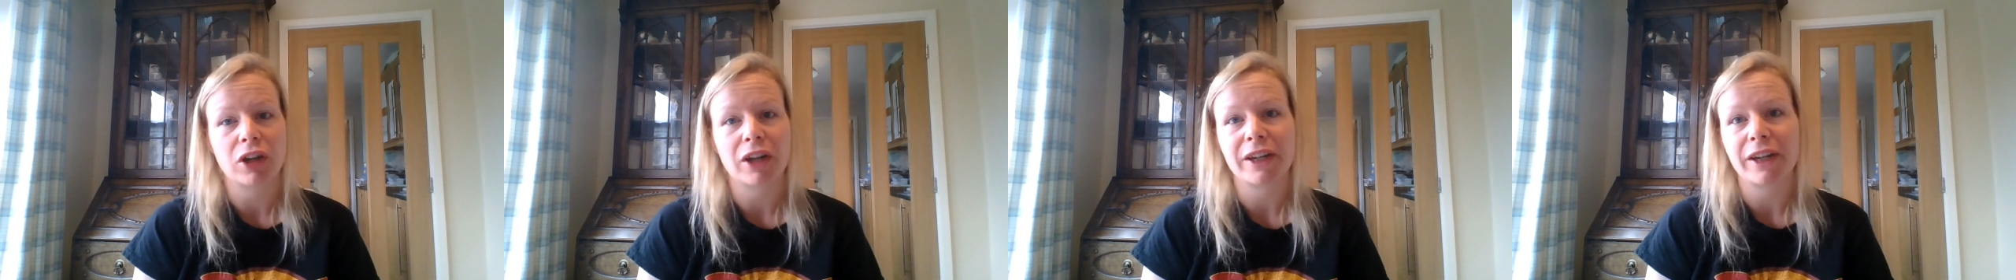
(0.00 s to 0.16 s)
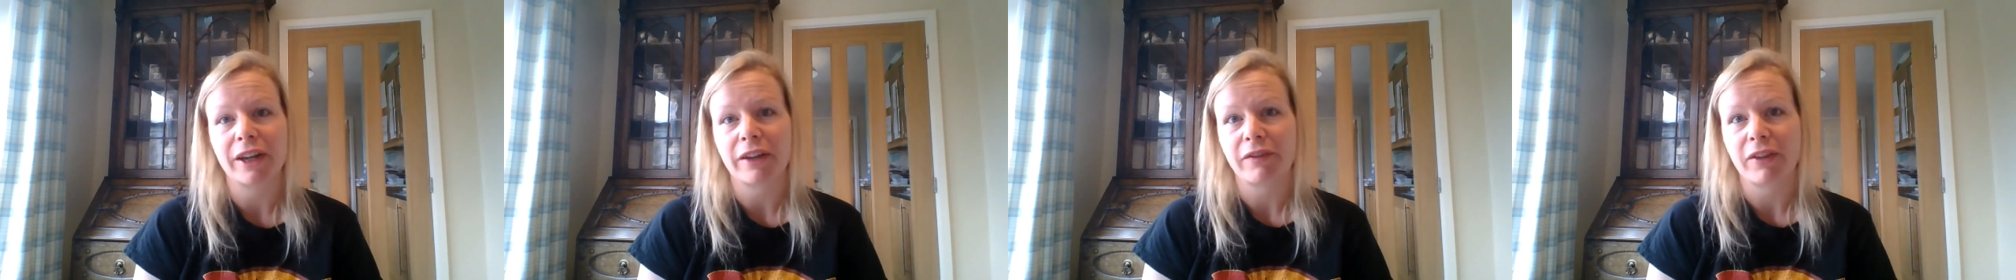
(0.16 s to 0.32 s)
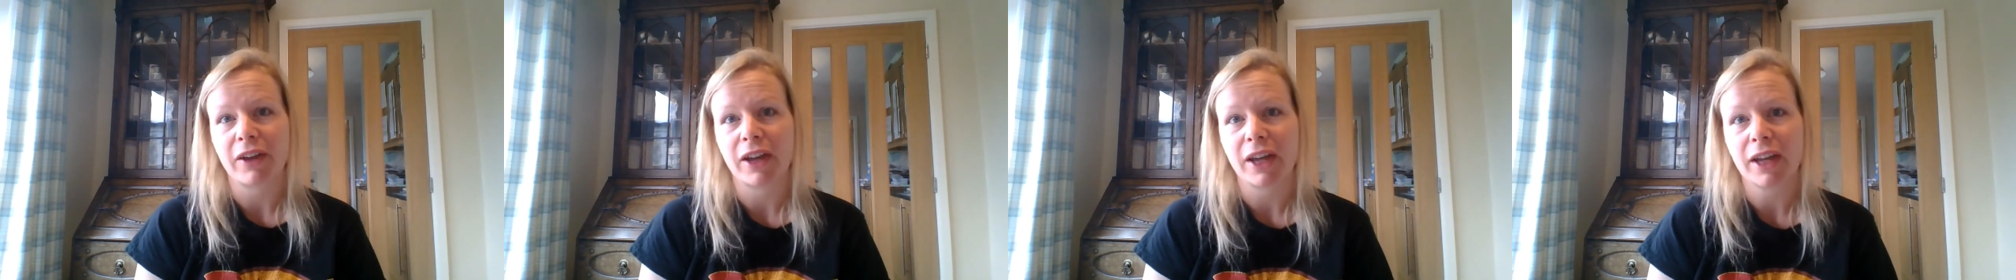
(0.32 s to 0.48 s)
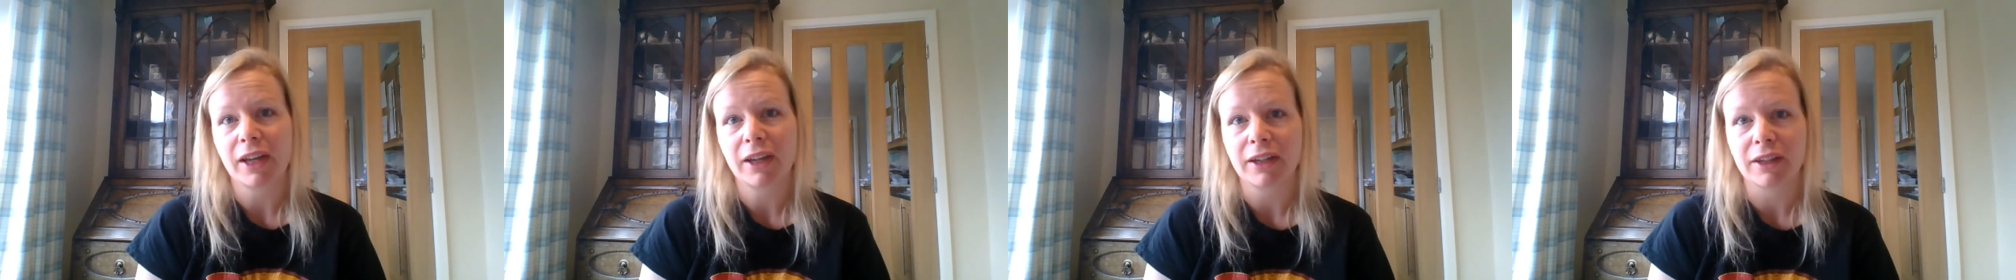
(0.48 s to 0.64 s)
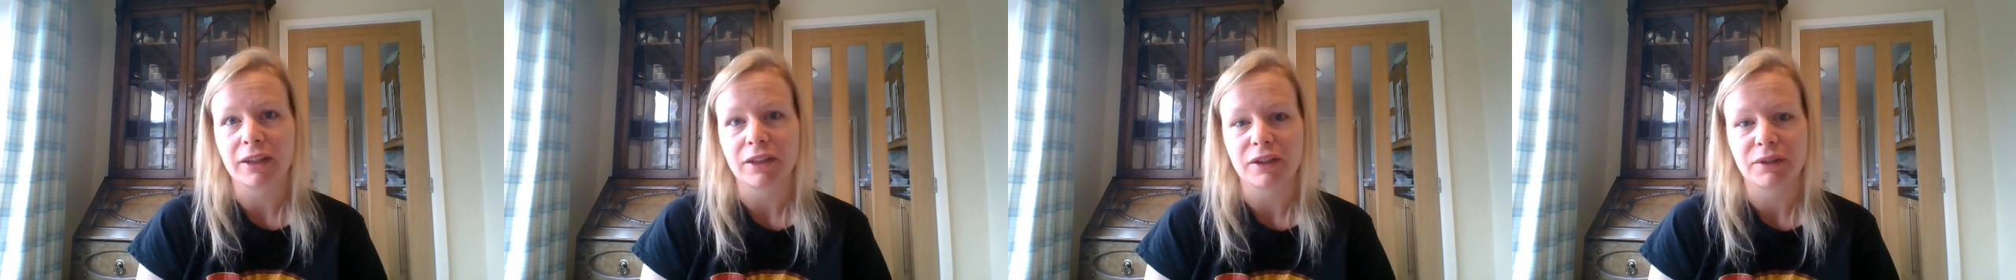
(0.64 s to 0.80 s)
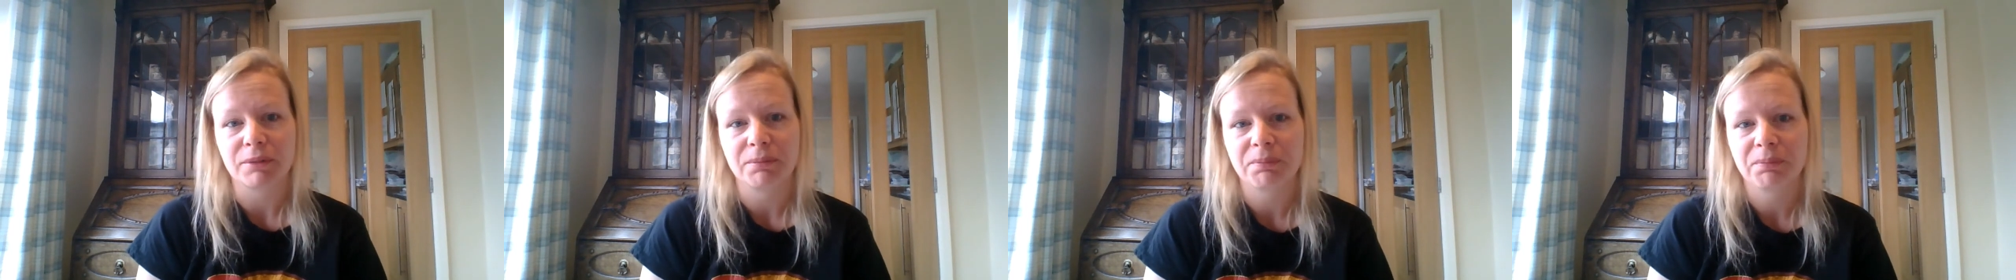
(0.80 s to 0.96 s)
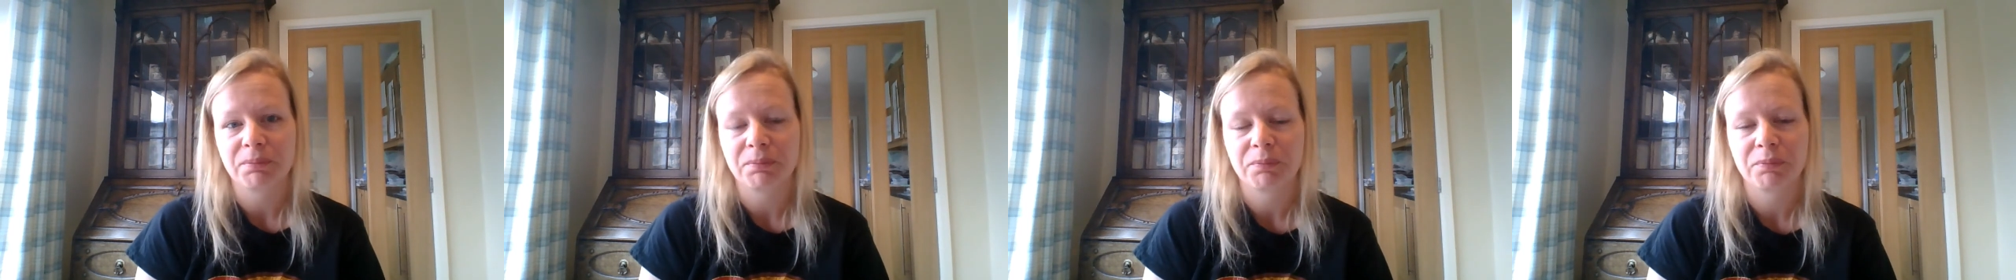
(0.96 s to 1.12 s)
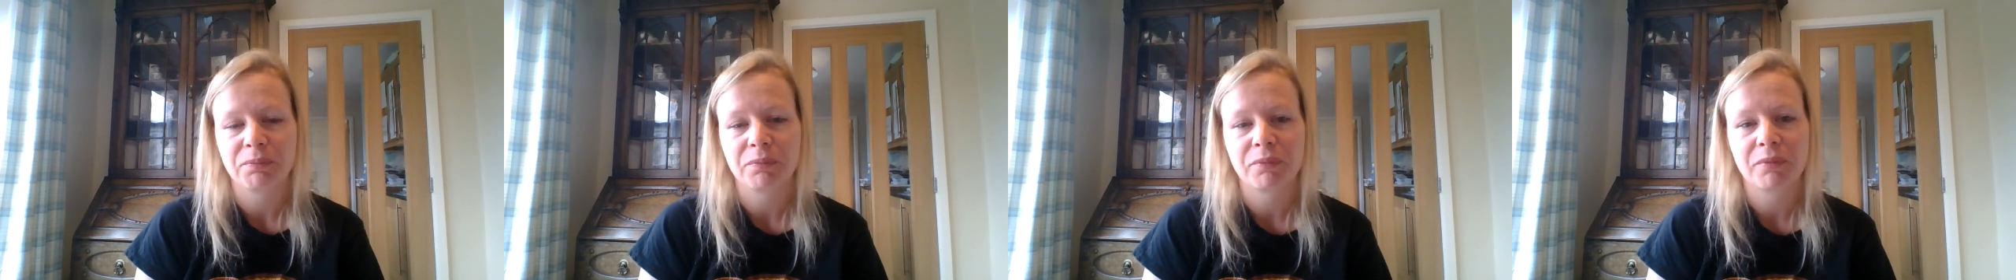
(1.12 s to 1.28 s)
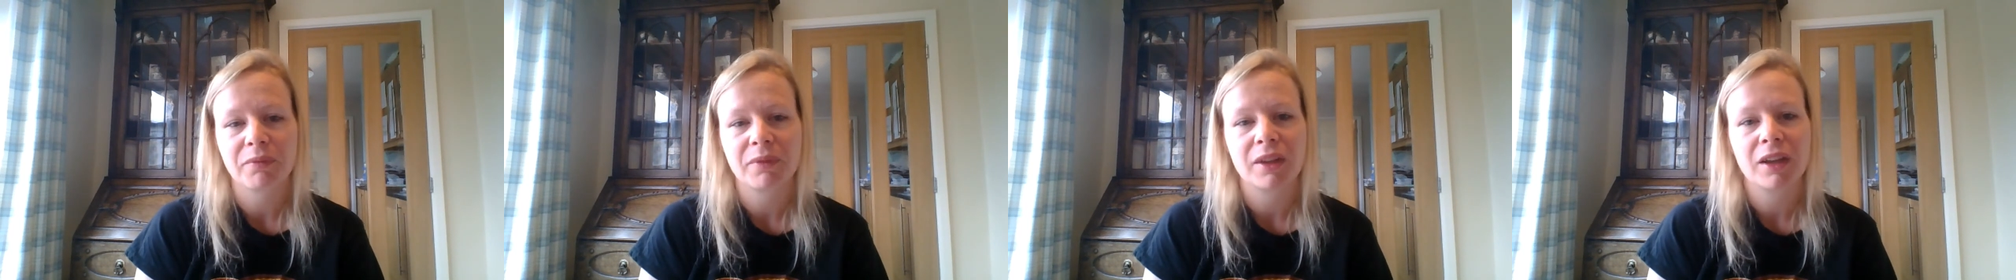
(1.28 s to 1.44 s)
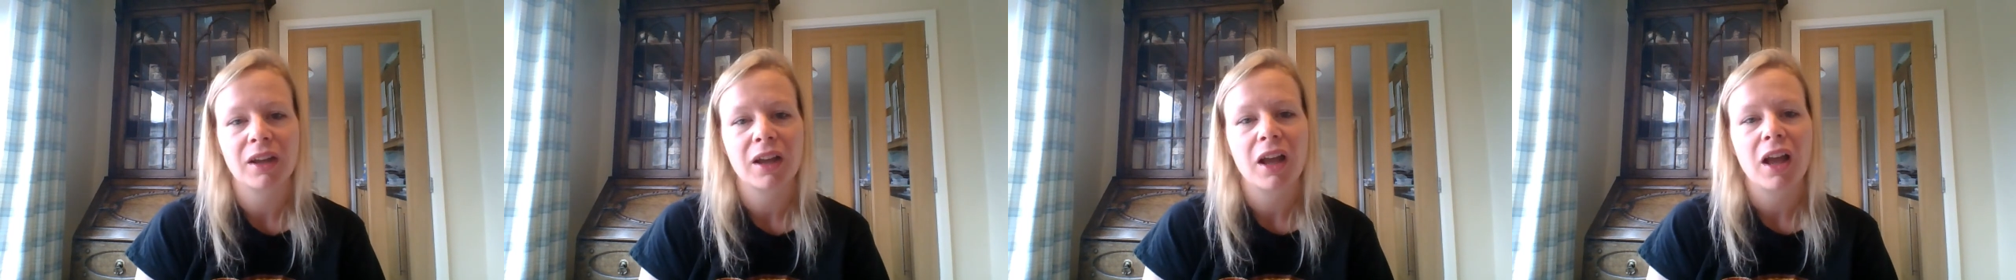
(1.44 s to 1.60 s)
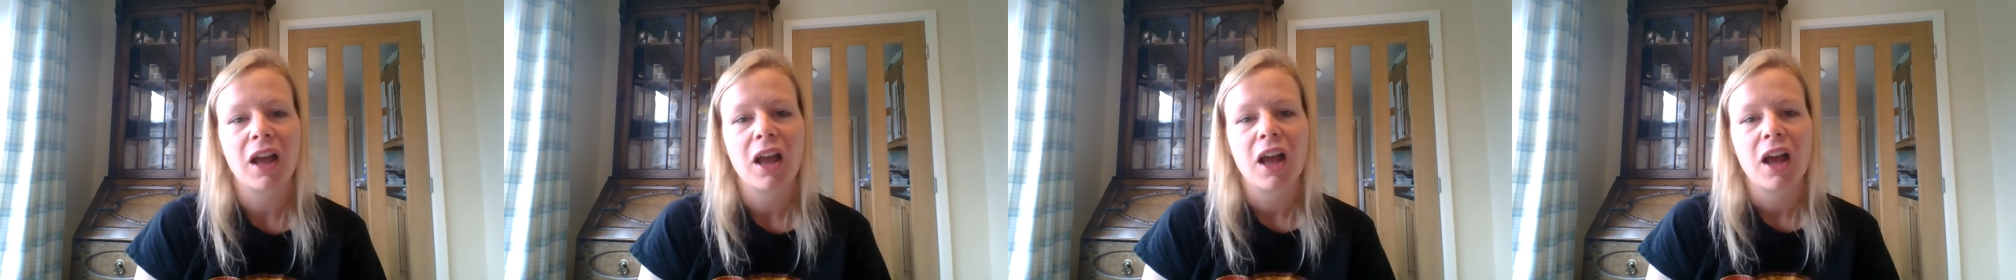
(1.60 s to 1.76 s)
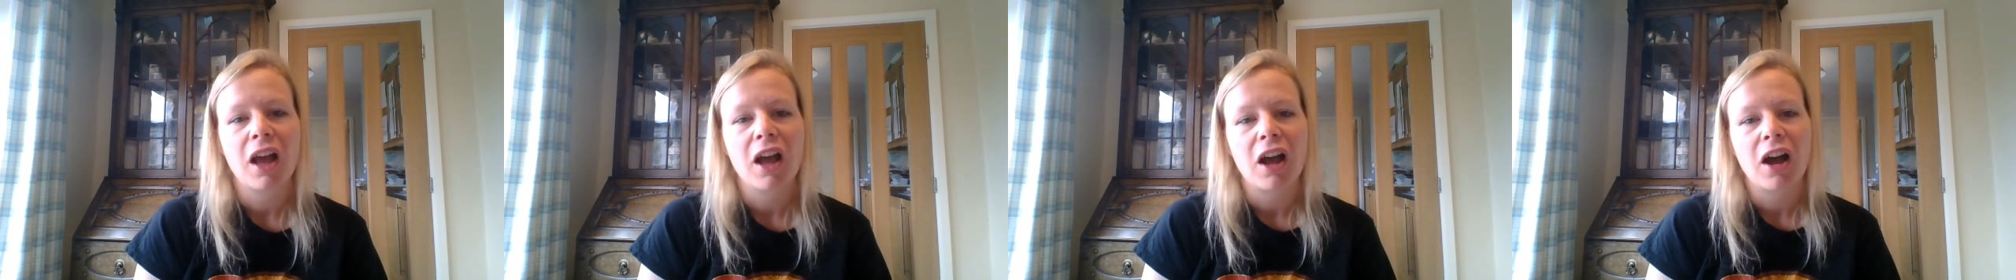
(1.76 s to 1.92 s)
I never had.
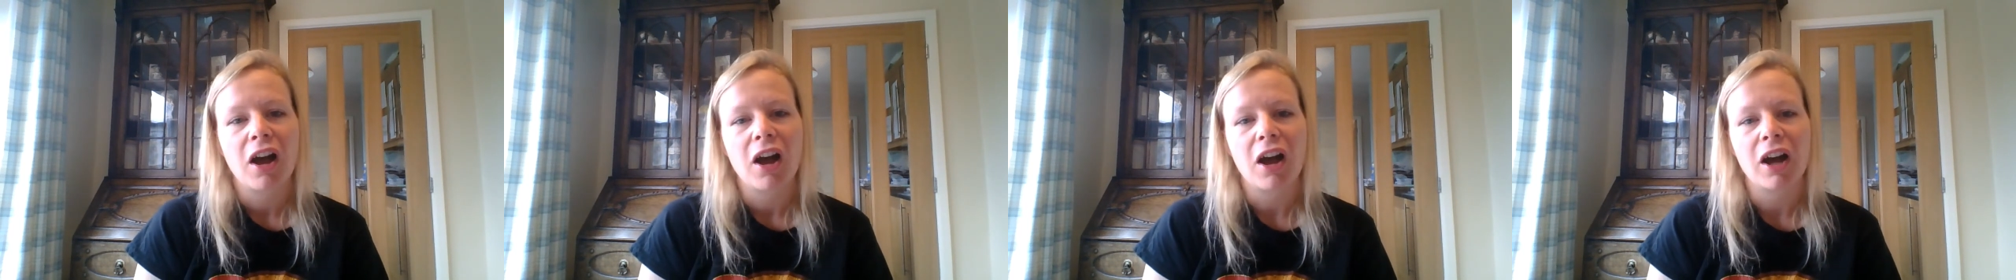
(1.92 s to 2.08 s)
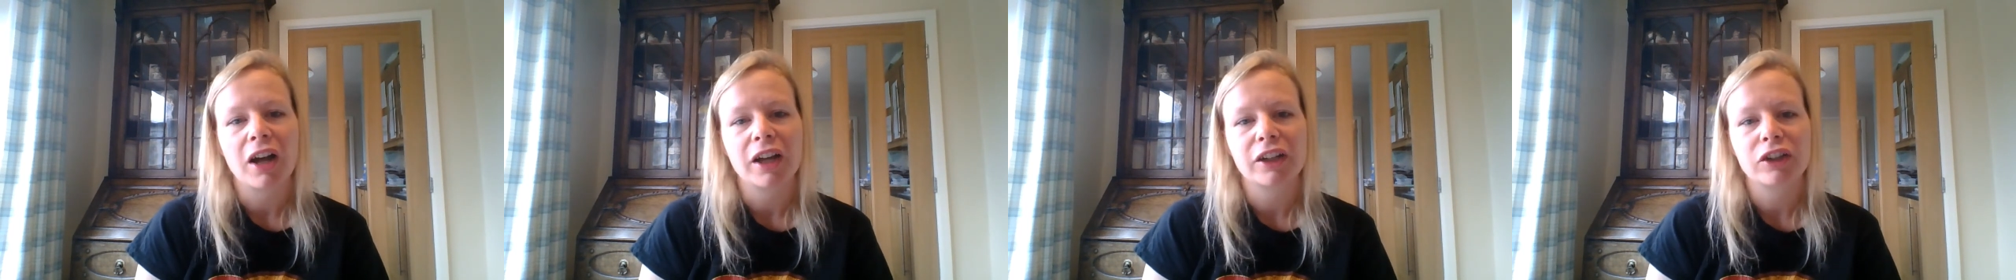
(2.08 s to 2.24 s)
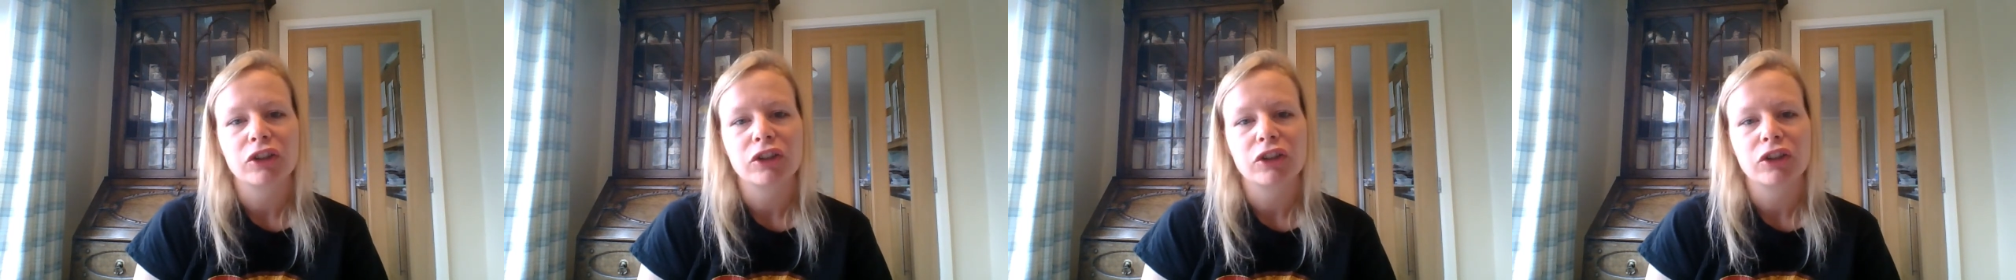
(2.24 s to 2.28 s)
I